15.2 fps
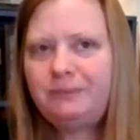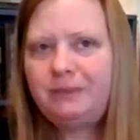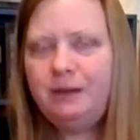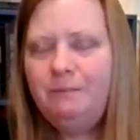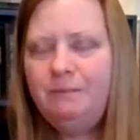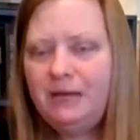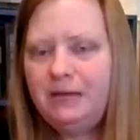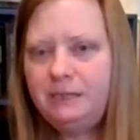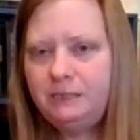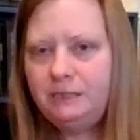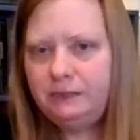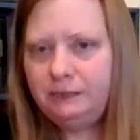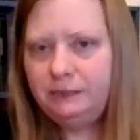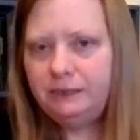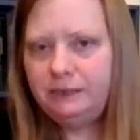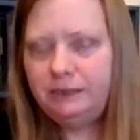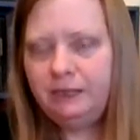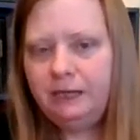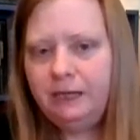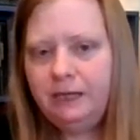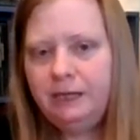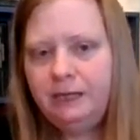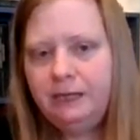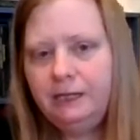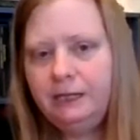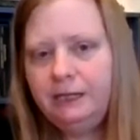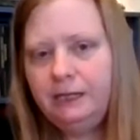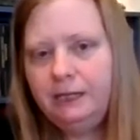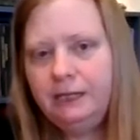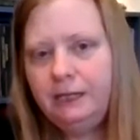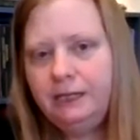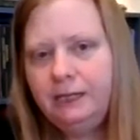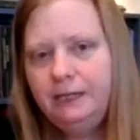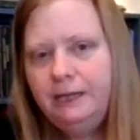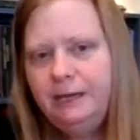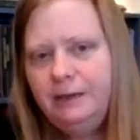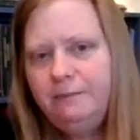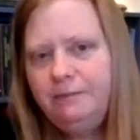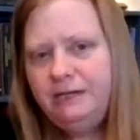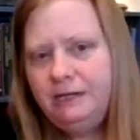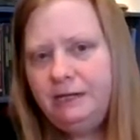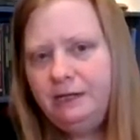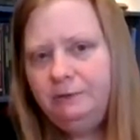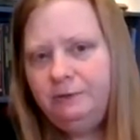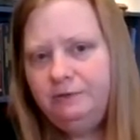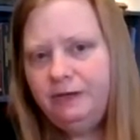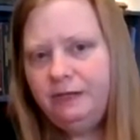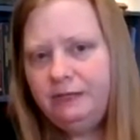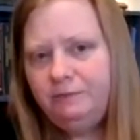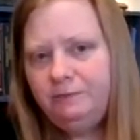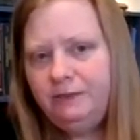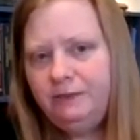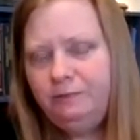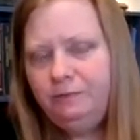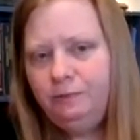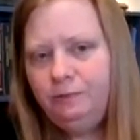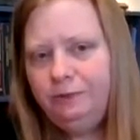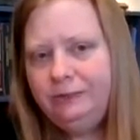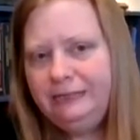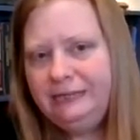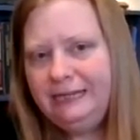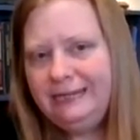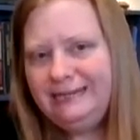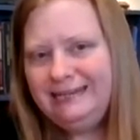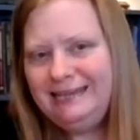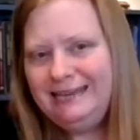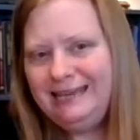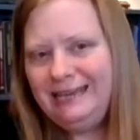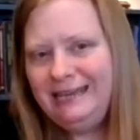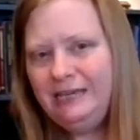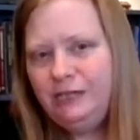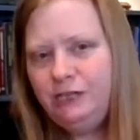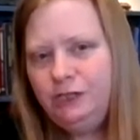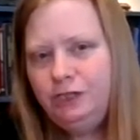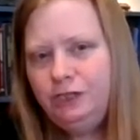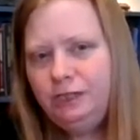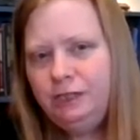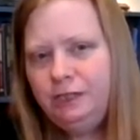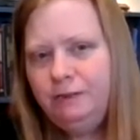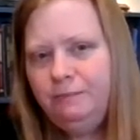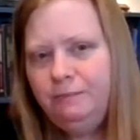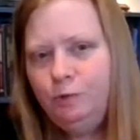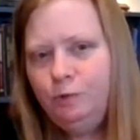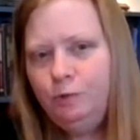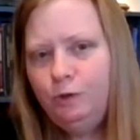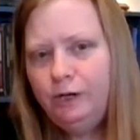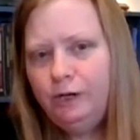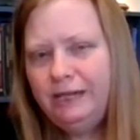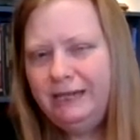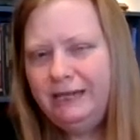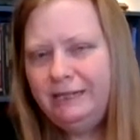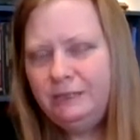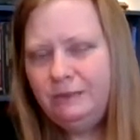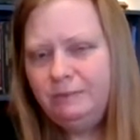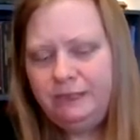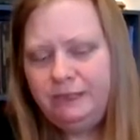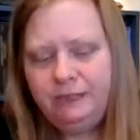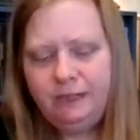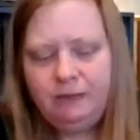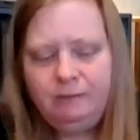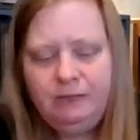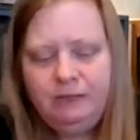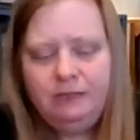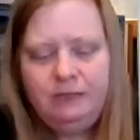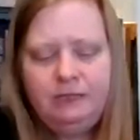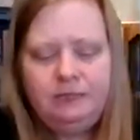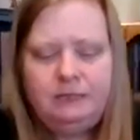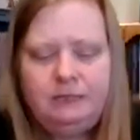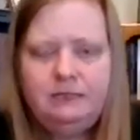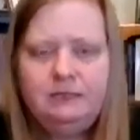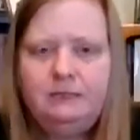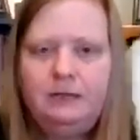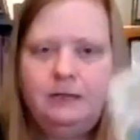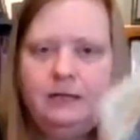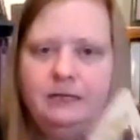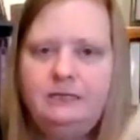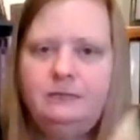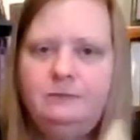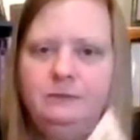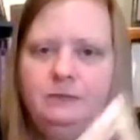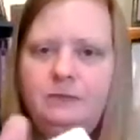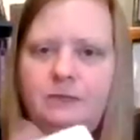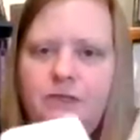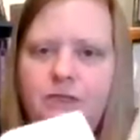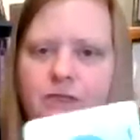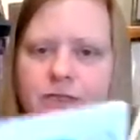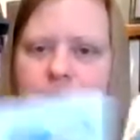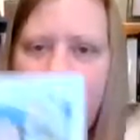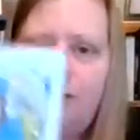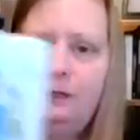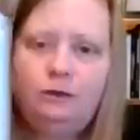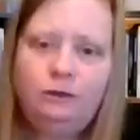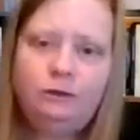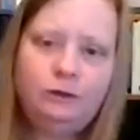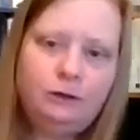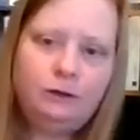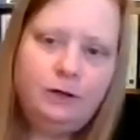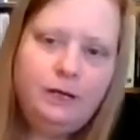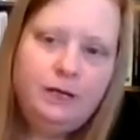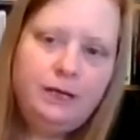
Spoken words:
abundance. And but now we've got the people really engaged in a more intimate. I mean, this is nice because she's got her